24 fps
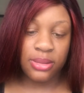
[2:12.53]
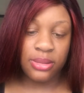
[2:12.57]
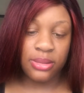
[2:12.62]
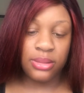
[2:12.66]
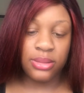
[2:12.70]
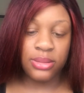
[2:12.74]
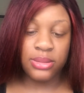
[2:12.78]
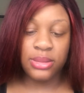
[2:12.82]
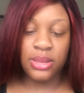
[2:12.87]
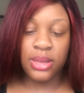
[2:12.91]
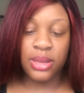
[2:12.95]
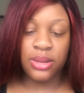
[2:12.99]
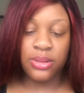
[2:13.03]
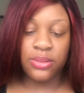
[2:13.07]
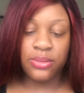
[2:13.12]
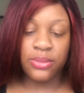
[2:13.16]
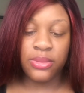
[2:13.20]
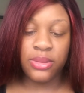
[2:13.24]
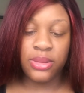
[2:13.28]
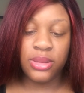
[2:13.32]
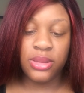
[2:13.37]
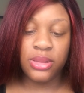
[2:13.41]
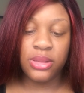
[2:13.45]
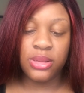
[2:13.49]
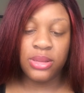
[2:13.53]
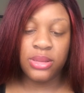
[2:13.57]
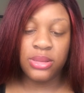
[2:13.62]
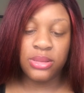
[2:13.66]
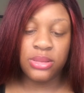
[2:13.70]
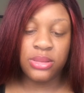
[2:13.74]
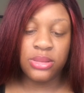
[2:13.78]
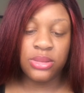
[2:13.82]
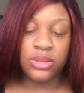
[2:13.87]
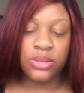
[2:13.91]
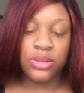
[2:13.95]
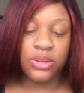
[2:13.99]
looks like a really good
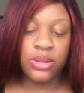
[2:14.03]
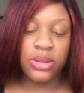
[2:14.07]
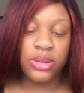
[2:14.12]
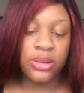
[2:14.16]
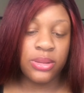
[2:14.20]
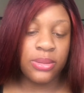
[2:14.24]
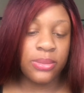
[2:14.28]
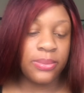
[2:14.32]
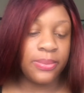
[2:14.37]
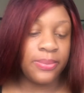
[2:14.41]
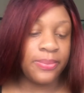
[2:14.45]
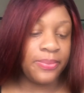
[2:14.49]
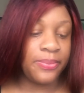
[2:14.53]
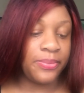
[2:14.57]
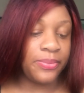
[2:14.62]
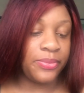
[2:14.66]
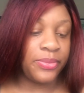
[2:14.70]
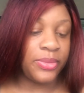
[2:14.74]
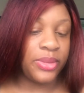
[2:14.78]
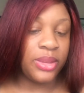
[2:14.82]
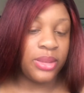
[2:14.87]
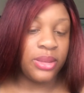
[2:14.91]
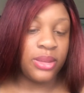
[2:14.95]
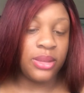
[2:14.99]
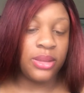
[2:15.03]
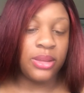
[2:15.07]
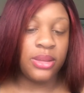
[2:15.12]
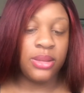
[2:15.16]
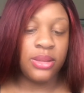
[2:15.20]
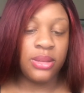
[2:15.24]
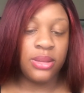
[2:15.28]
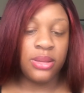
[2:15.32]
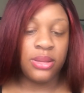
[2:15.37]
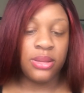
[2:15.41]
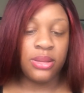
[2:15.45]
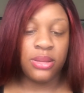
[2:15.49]
scrub. I'm
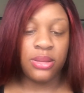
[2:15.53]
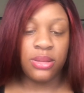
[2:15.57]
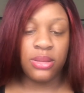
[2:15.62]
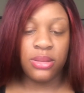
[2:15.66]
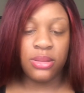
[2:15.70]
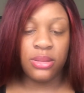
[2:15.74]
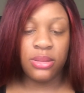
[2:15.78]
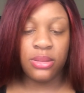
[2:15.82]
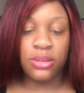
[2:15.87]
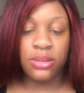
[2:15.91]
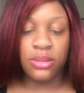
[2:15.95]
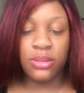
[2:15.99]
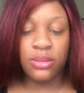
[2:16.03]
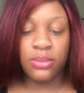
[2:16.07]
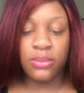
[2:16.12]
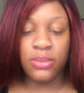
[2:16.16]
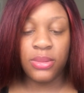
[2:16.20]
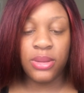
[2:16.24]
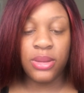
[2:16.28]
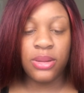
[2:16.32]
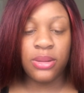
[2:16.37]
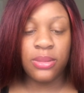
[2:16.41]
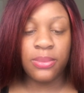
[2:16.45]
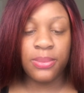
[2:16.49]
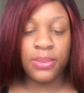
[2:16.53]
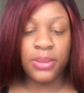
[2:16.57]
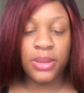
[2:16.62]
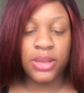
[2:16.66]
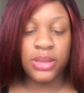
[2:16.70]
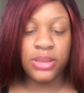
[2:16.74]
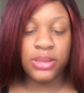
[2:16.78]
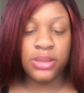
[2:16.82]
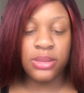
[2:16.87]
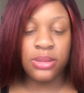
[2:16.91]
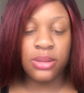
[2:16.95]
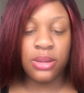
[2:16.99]
gonna
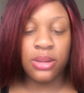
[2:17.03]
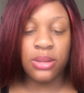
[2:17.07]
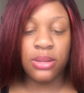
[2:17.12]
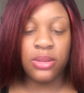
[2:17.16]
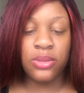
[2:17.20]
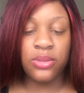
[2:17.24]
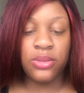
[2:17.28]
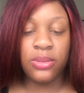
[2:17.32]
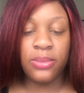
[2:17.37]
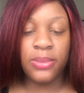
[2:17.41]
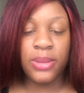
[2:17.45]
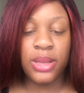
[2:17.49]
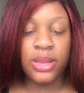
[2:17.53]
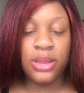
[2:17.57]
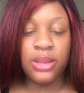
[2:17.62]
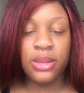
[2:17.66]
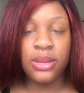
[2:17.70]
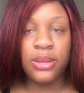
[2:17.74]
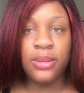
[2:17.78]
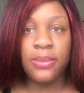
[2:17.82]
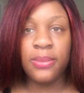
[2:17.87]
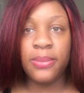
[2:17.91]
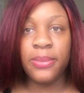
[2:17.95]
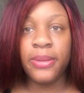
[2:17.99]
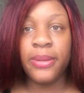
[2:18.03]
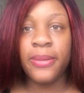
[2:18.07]
place it all over my lip.